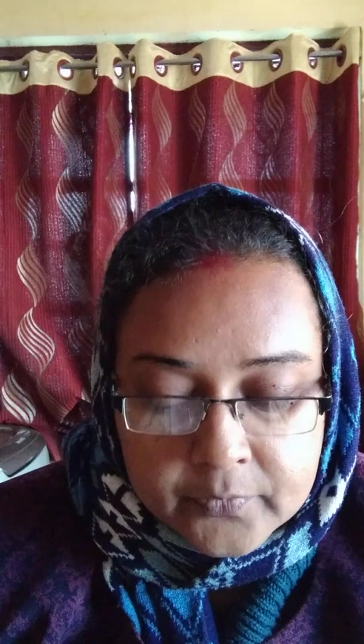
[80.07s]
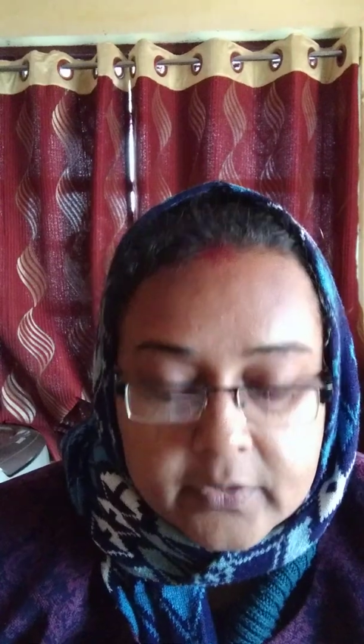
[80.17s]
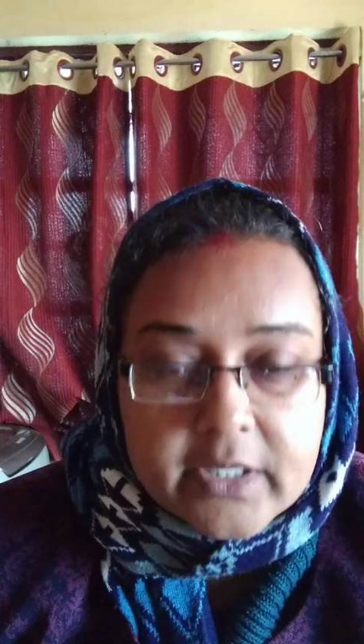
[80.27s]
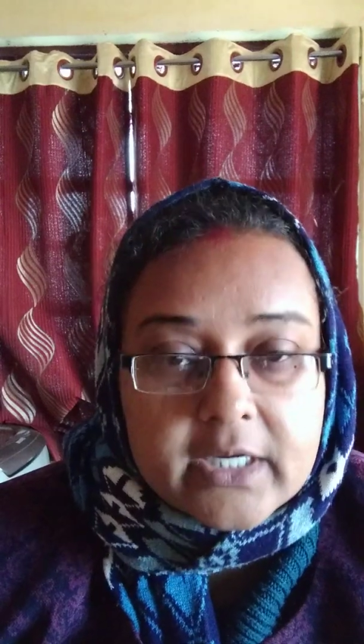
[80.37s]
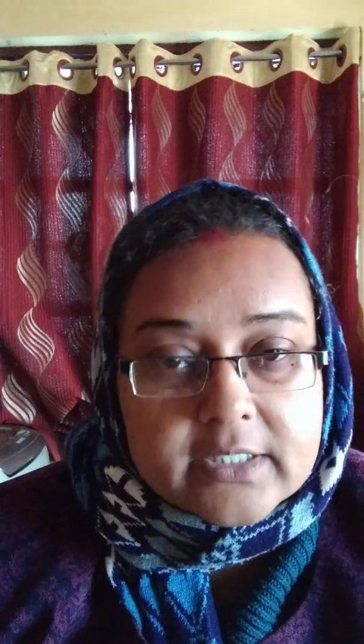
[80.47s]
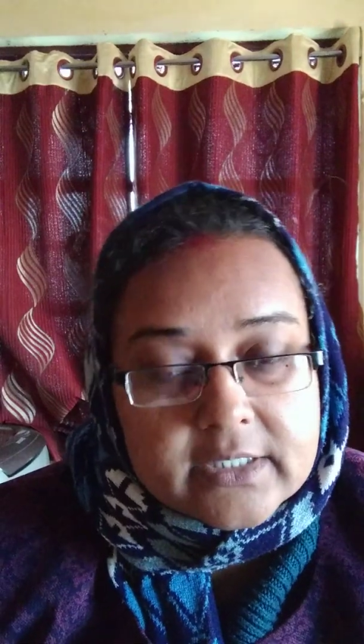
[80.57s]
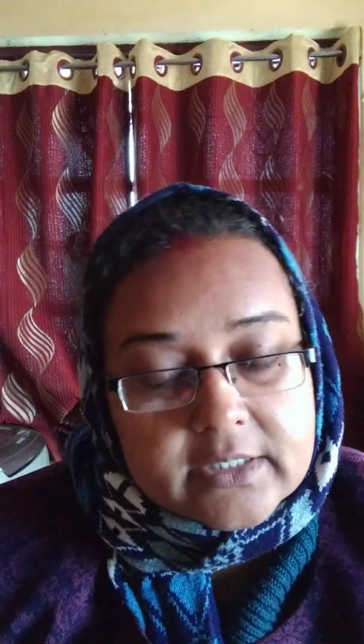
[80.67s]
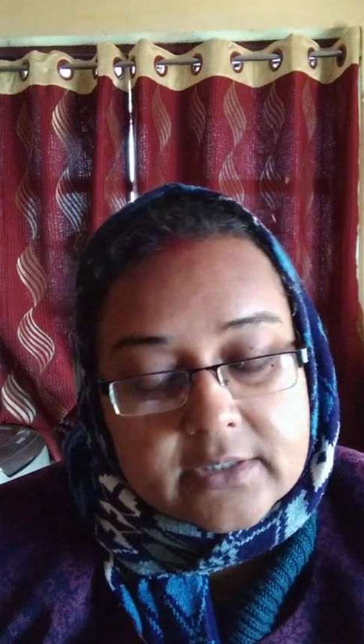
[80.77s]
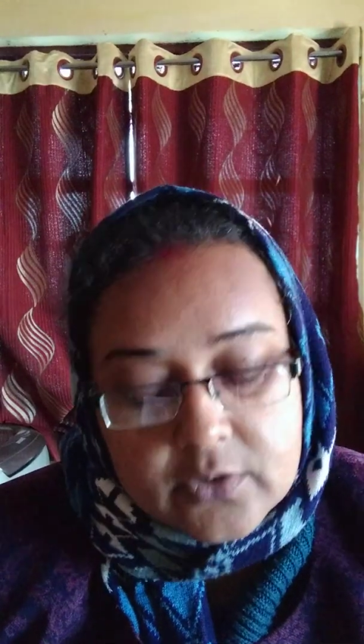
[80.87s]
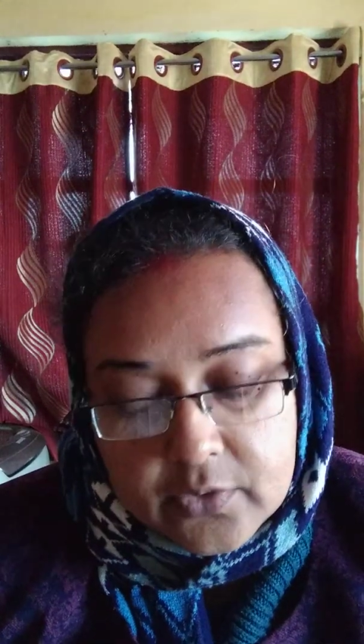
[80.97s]
There are
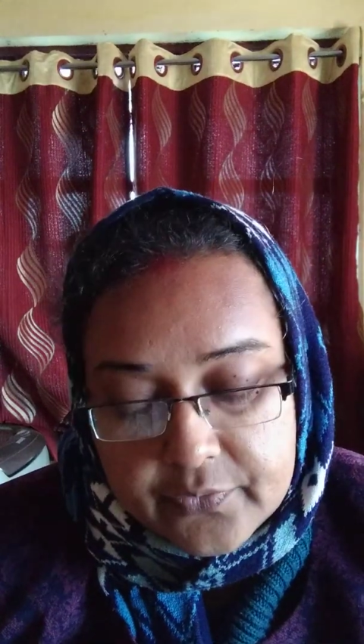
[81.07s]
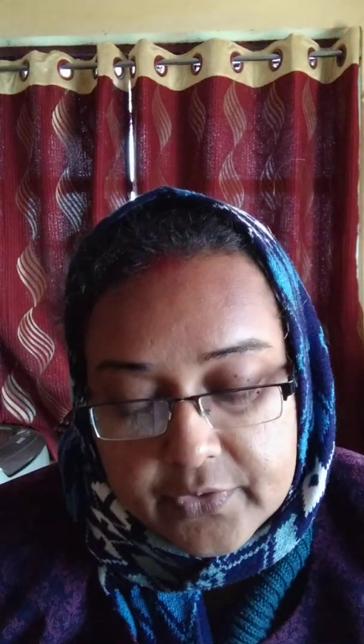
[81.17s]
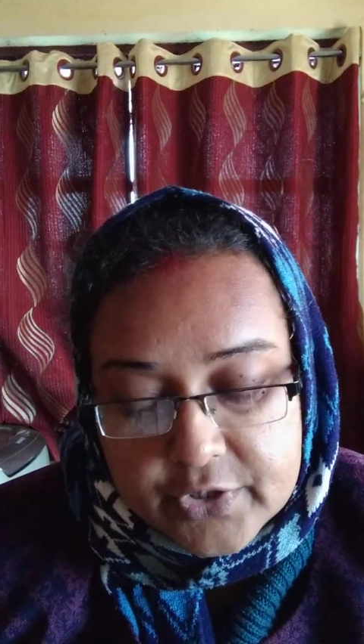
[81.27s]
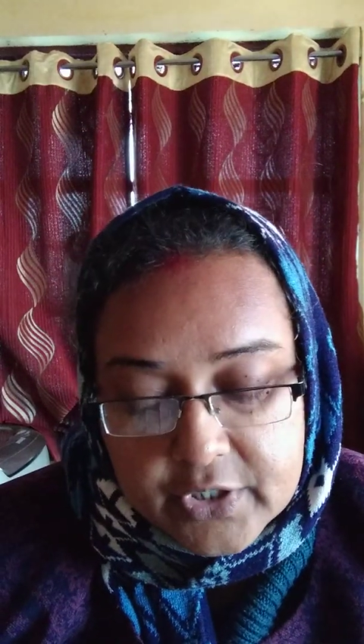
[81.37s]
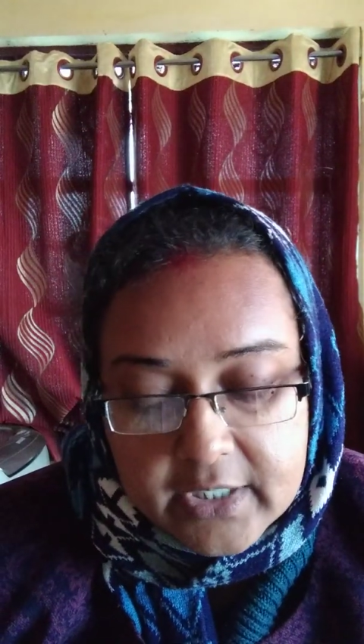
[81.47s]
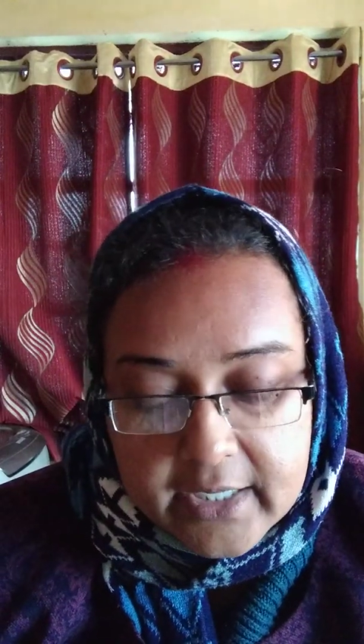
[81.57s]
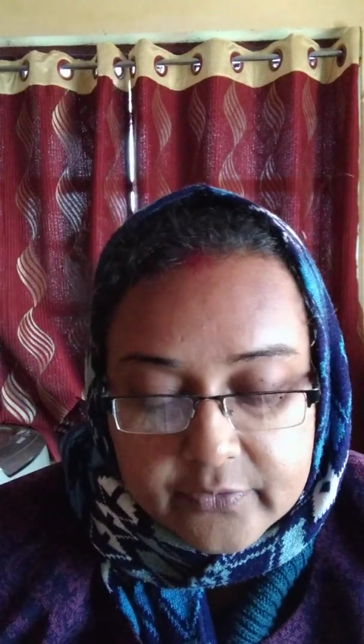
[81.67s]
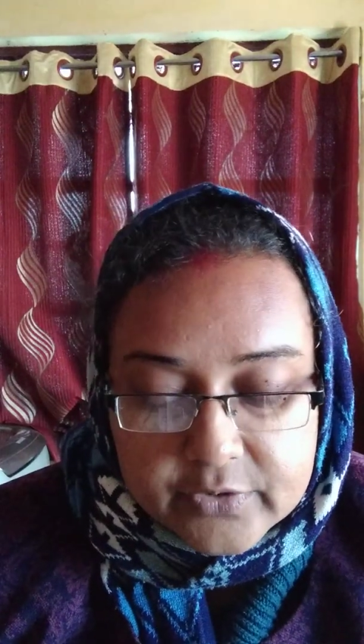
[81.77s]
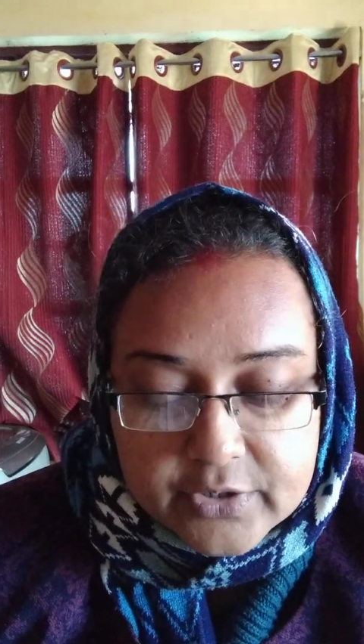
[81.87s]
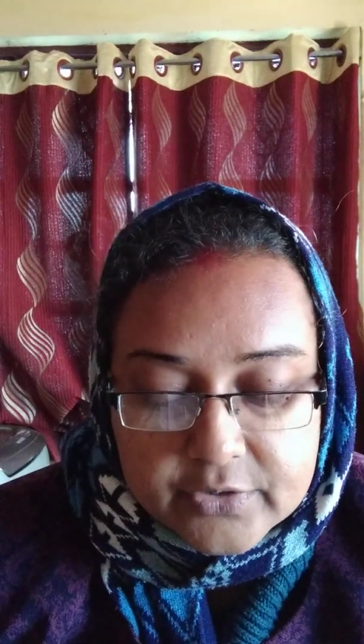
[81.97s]
6 official
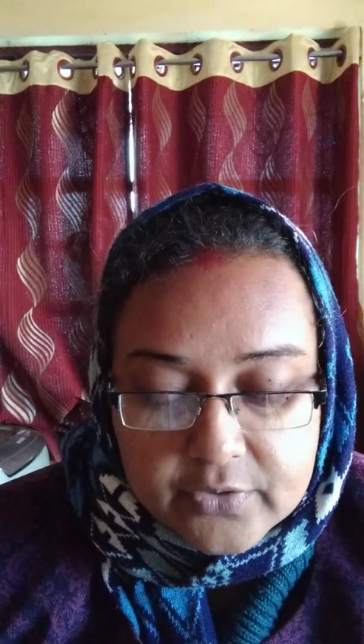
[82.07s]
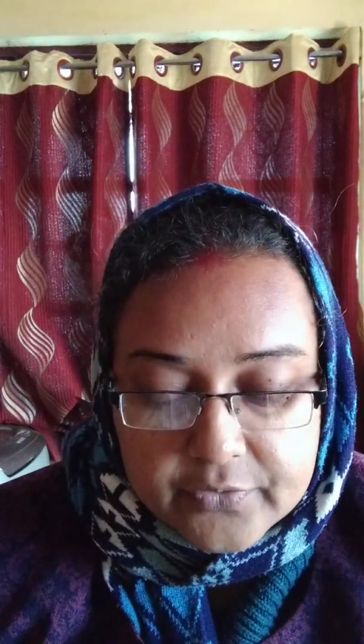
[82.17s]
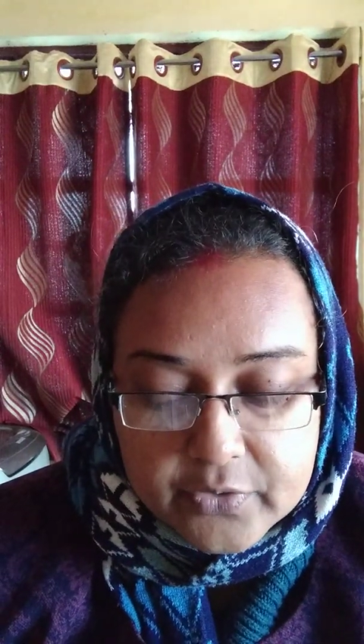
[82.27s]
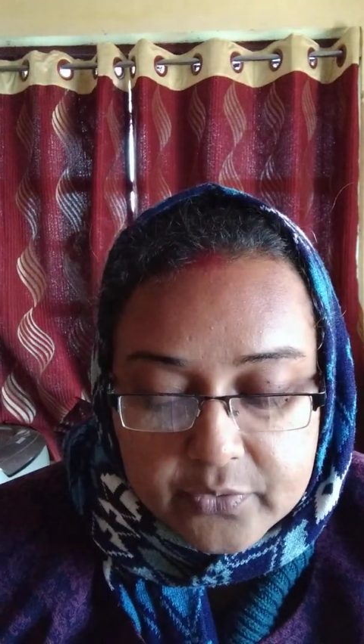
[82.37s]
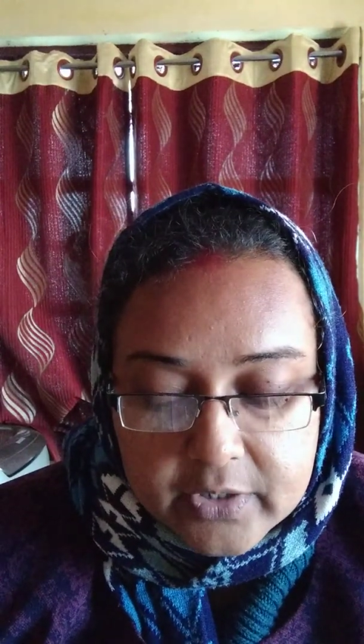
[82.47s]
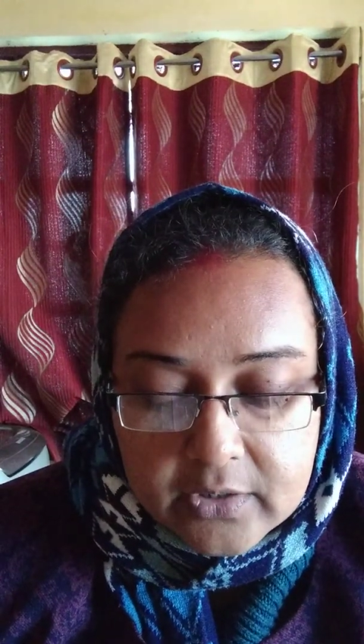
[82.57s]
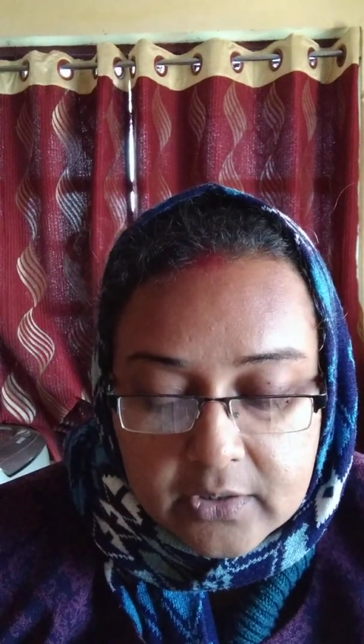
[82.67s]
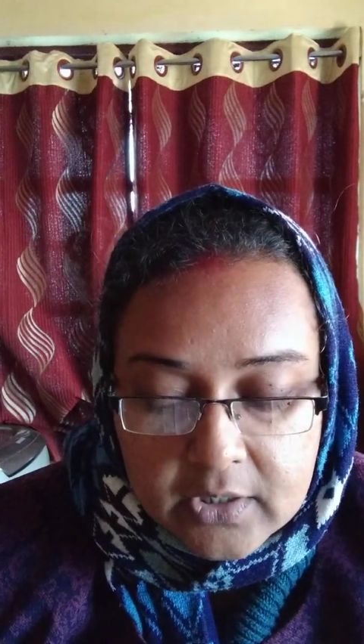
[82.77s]
languages of UN